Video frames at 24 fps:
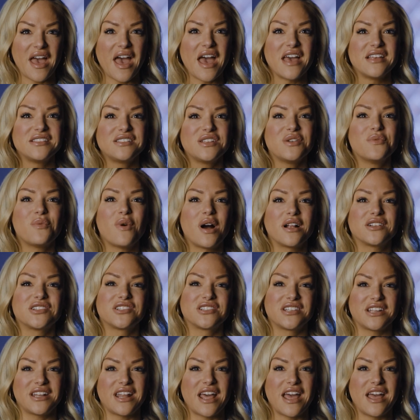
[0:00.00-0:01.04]
As you
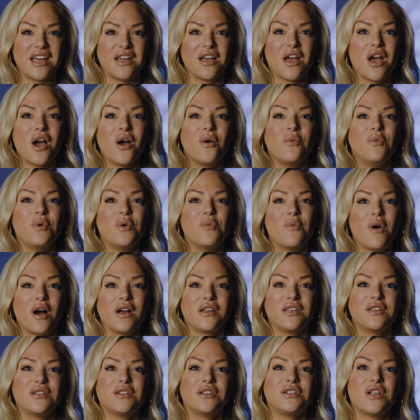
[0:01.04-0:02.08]
watch today, we
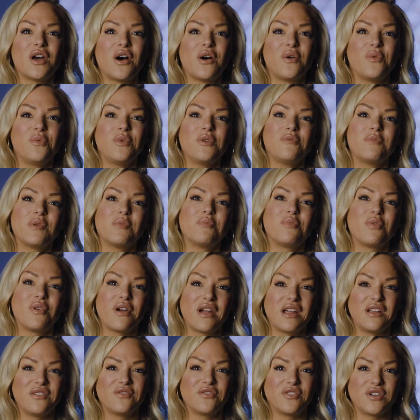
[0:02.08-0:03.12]
want you to know we've been
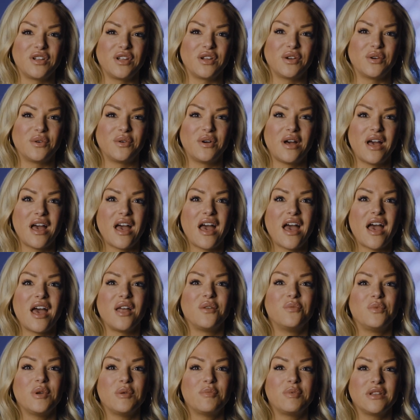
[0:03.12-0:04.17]
praying for you,
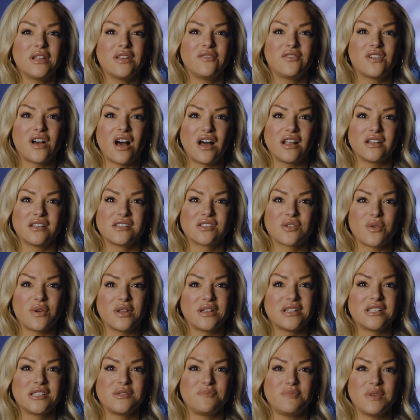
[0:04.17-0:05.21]
and we believe God is
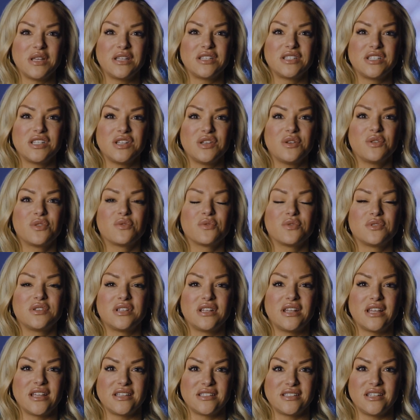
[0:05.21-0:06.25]
going to speak to you through
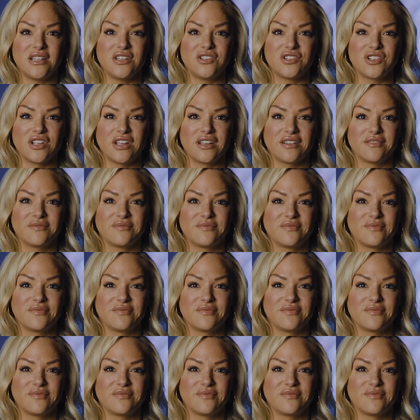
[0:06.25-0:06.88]
today's teaching.